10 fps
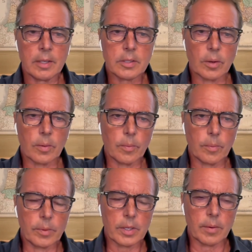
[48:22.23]
So
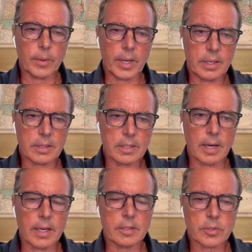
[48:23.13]
we
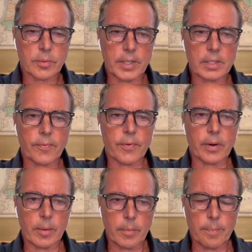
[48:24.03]
design streets for
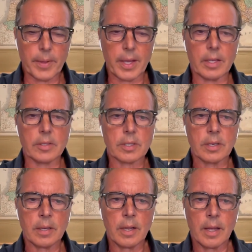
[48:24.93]
human beings,
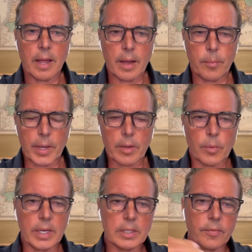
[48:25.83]
and we can
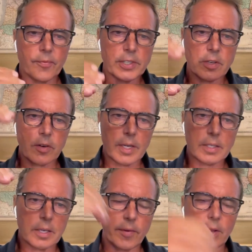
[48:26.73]
raise the physical
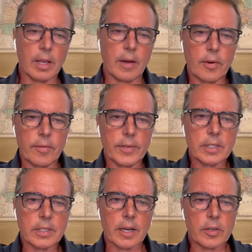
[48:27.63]
activity level of an
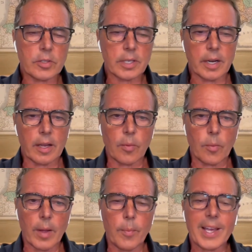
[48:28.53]
entire city in a
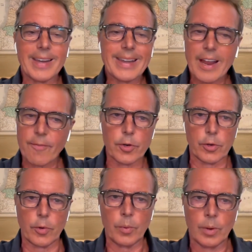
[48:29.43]
way we can never
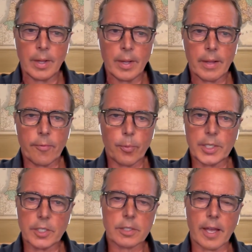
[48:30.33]
do if we
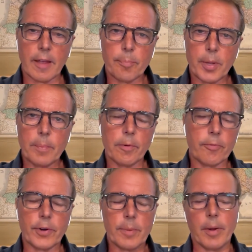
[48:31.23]
just gave people
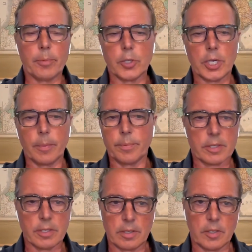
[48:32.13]
free membership
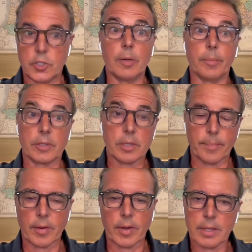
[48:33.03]
to a gym or
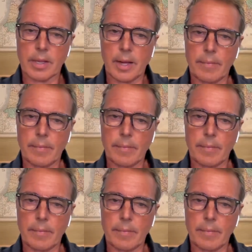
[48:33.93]
something like that.